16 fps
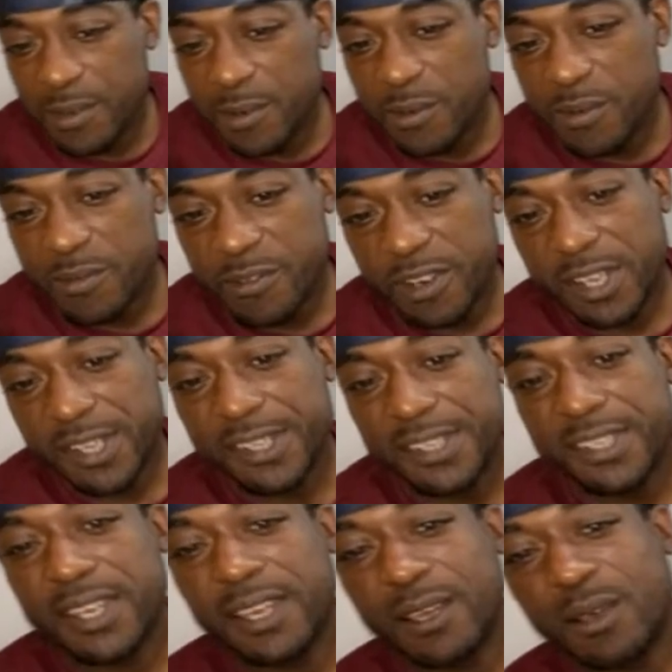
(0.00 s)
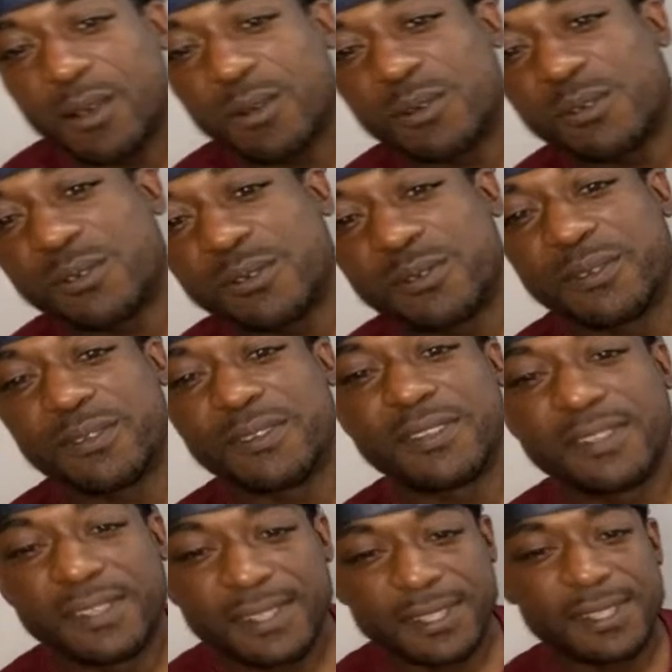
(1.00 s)
If you refresh now,
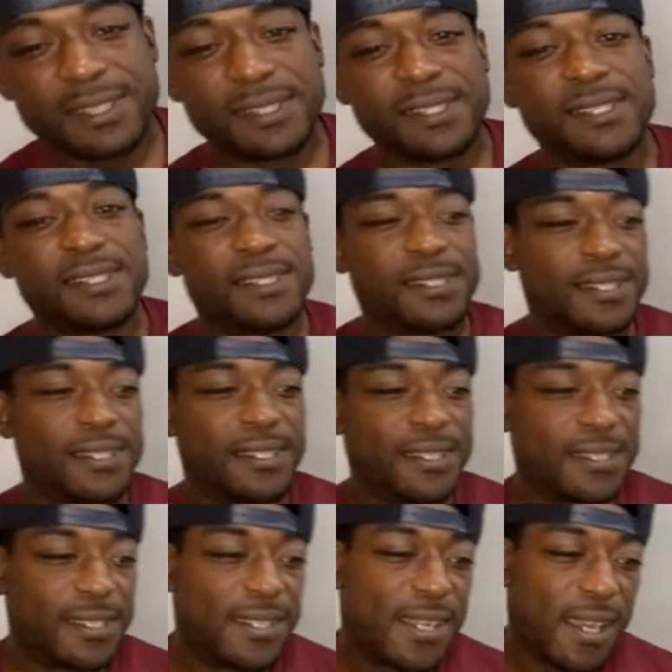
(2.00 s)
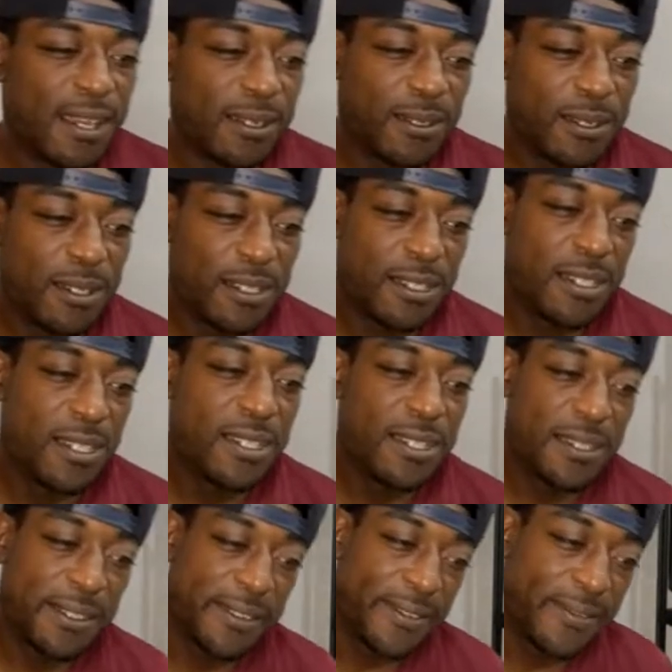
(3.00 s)
the title looks
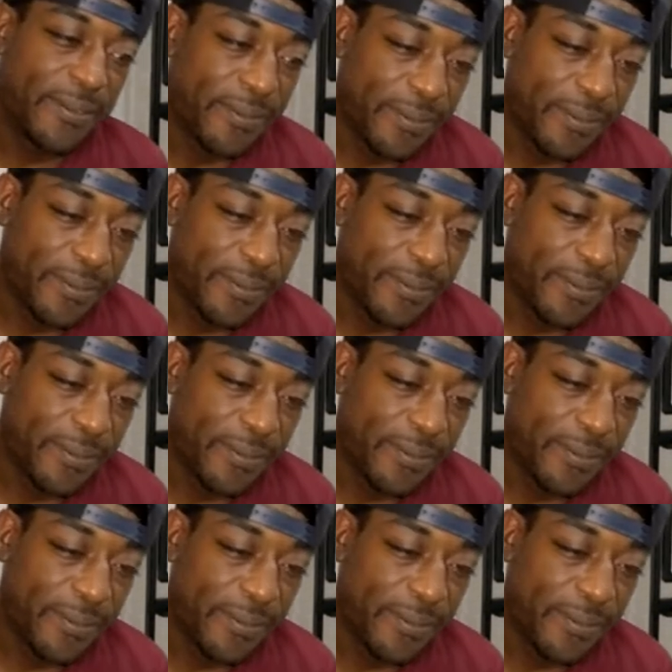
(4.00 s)
decent.